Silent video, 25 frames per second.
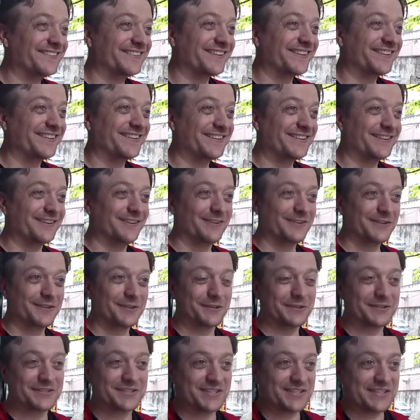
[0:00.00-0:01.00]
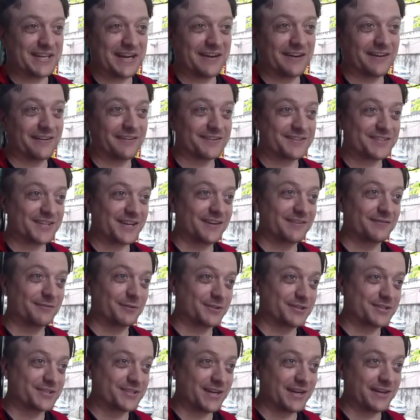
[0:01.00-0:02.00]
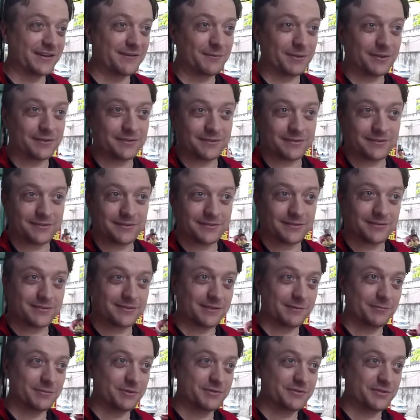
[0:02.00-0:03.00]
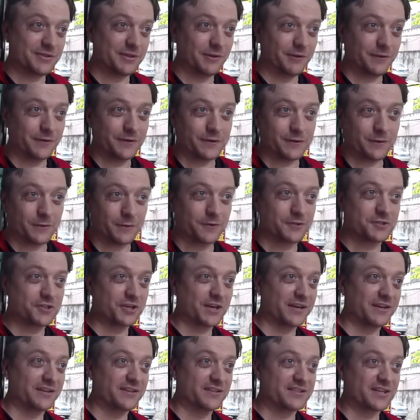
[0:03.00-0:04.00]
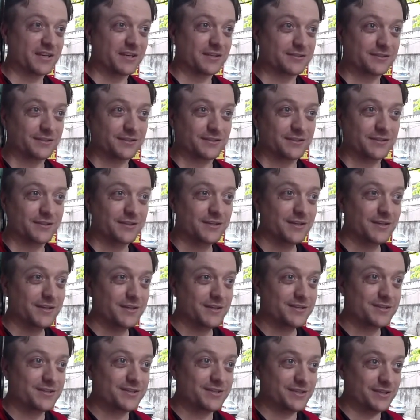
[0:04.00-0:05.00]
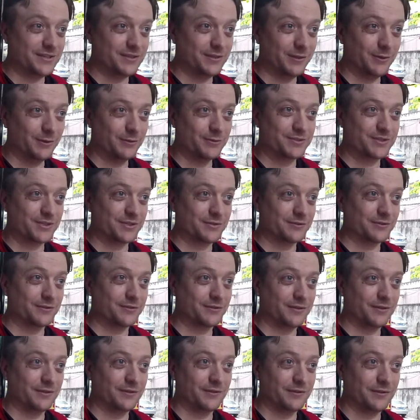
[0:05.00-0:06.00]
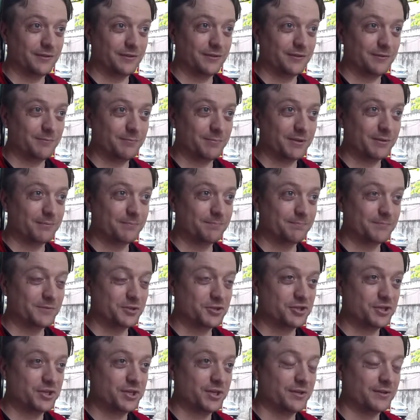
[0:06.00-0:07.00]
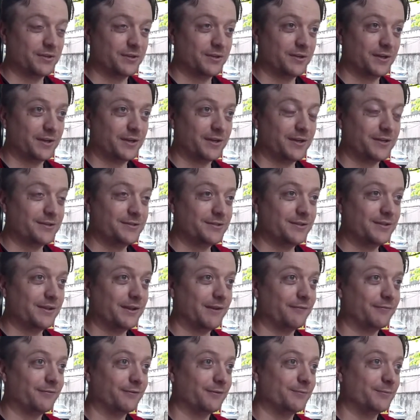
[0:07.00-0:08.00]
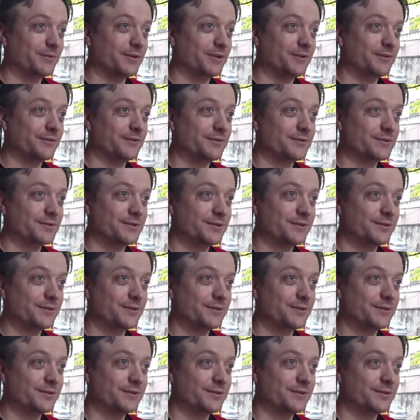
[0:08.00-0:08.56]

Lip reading: you know, you could stand outside with a sign about the WTO. You could go to China and talk to the CEOs that are in the big machine, and I did that for many years.